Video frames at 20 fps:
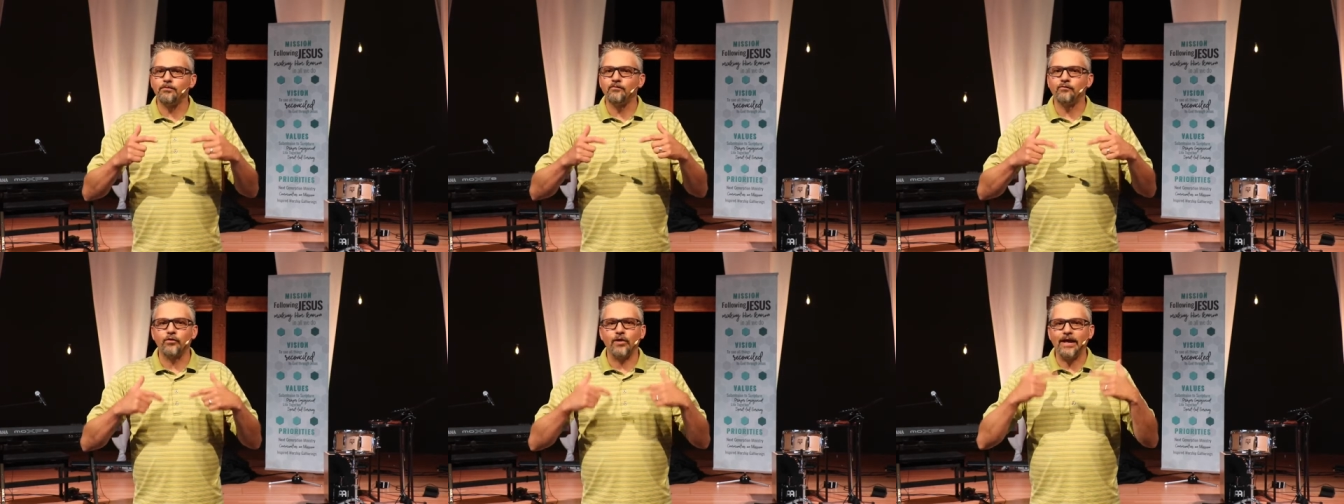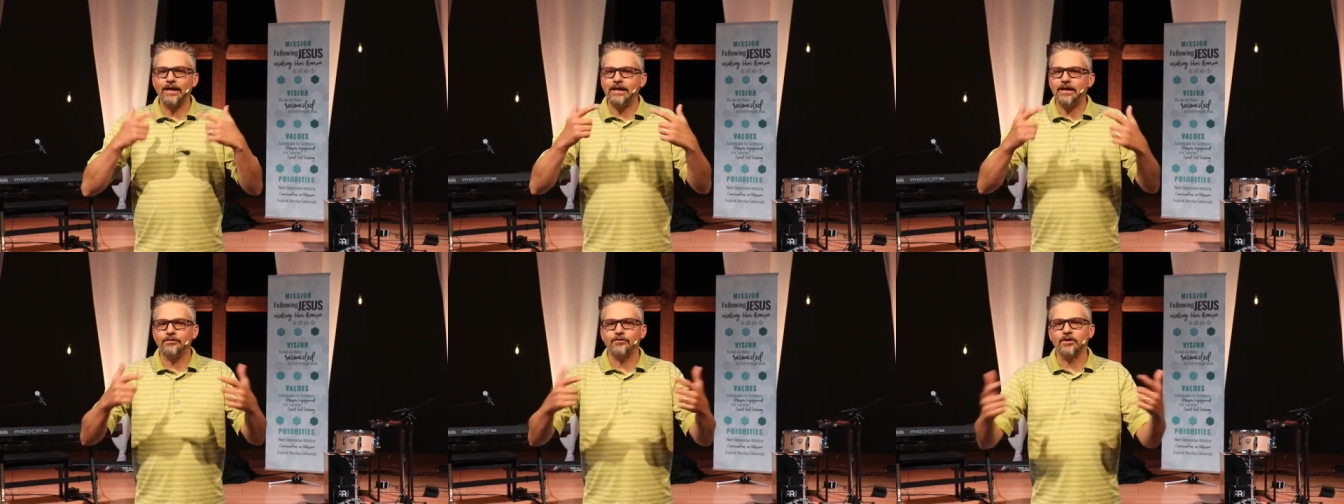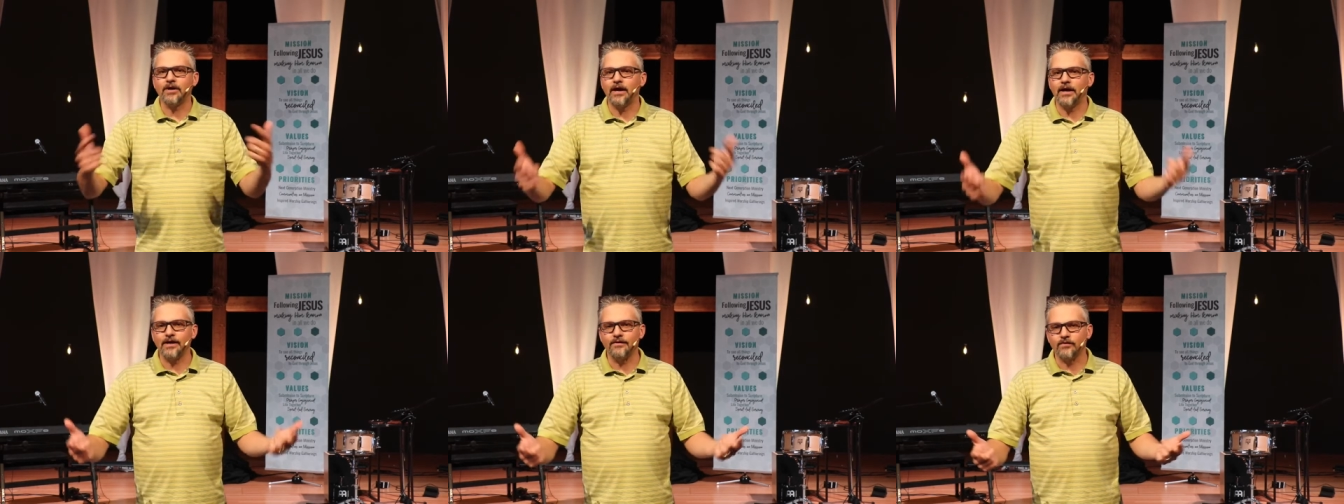for any other
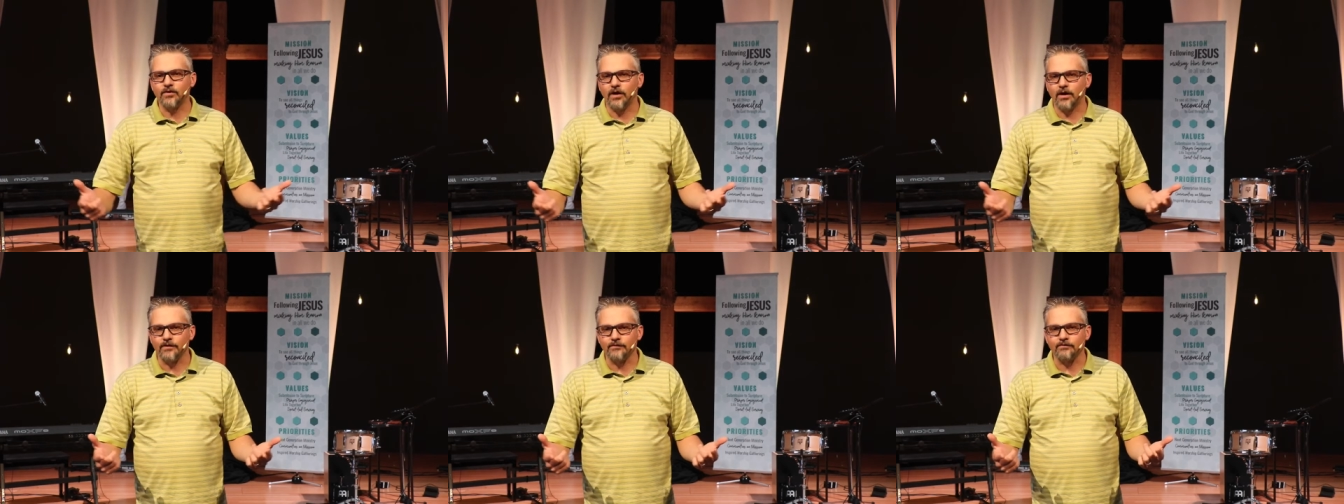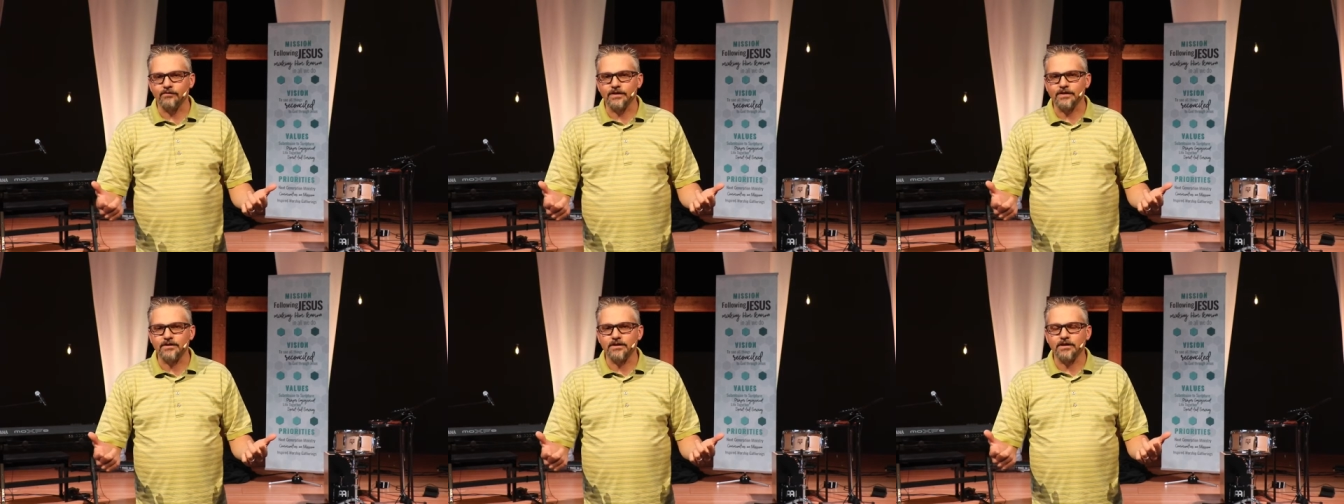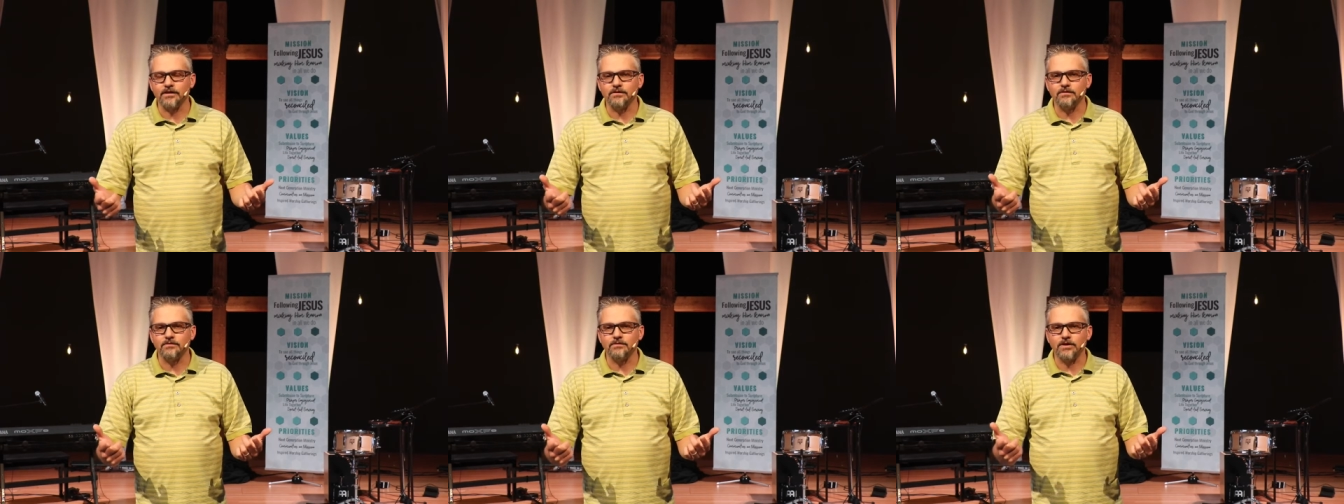kind of conflict
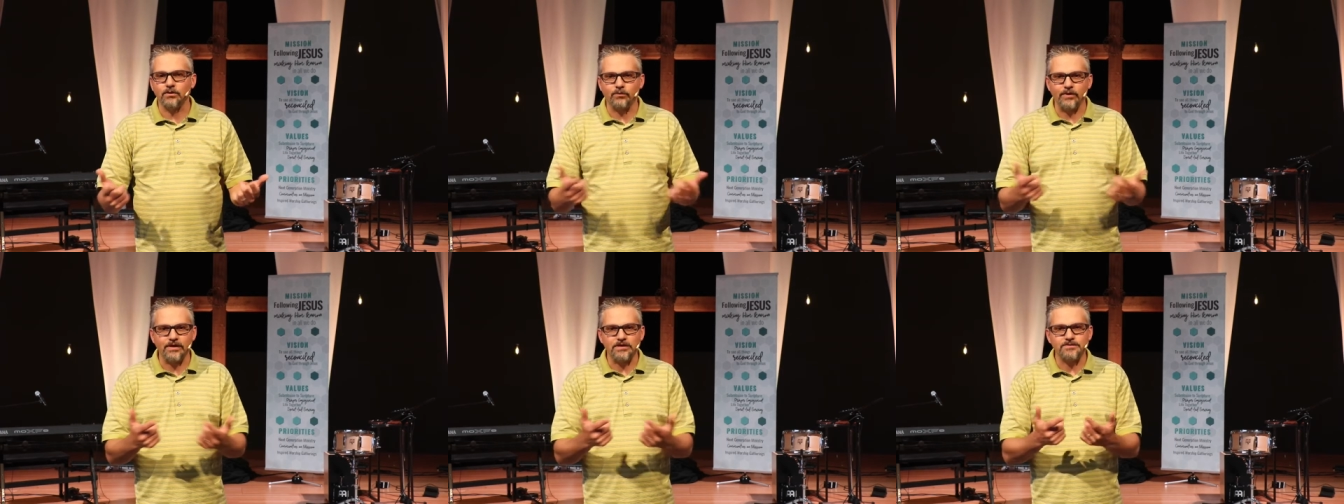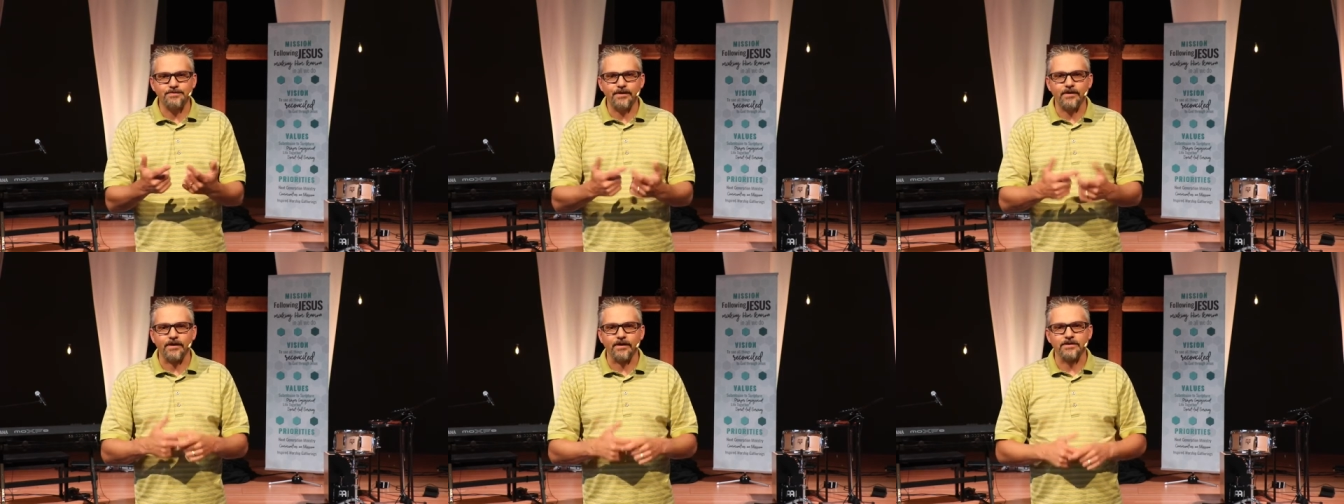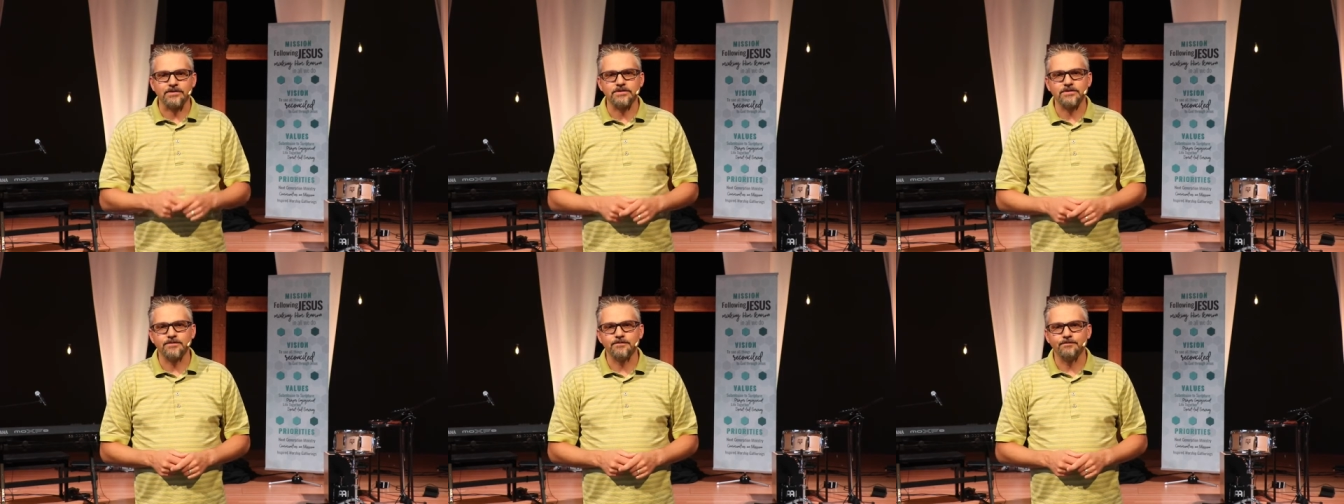that, that we
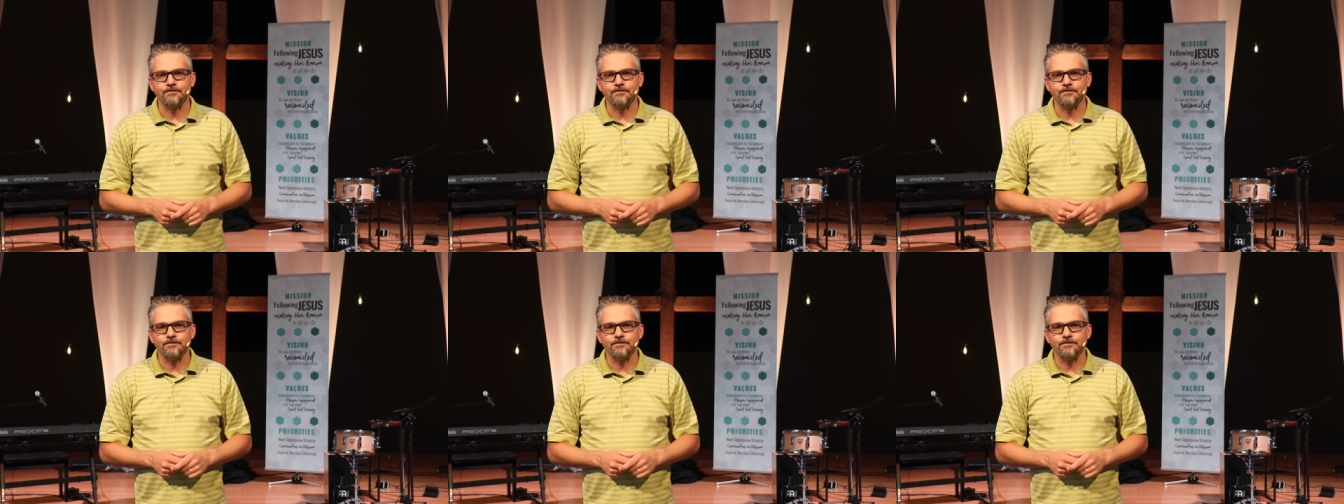experience.